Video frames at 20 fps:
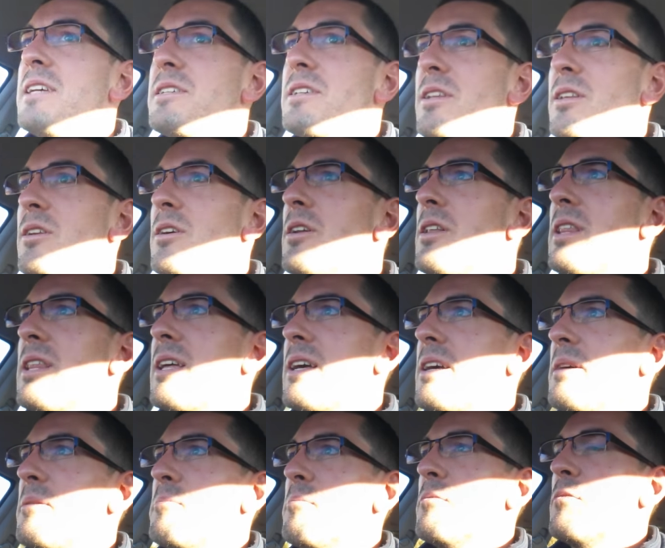as a lot of
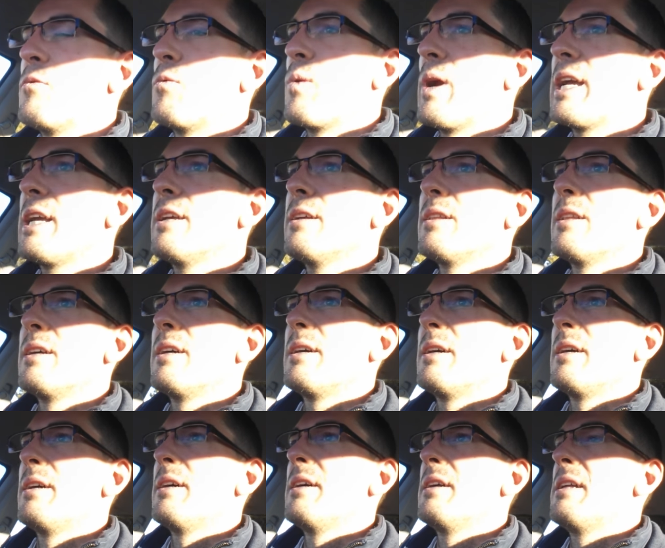the
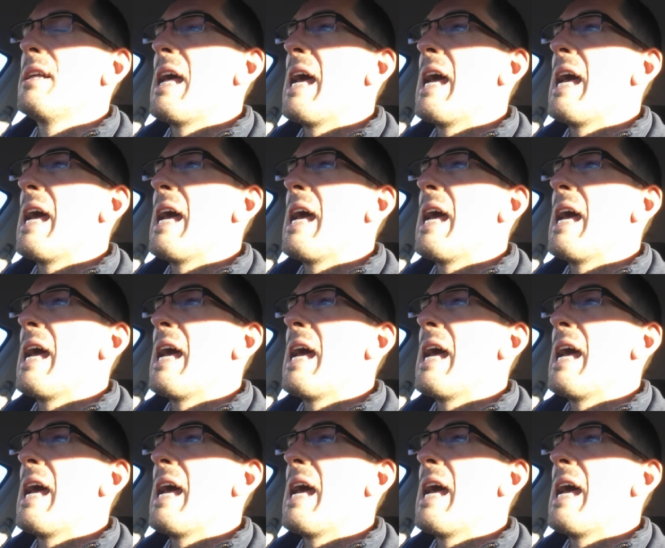regular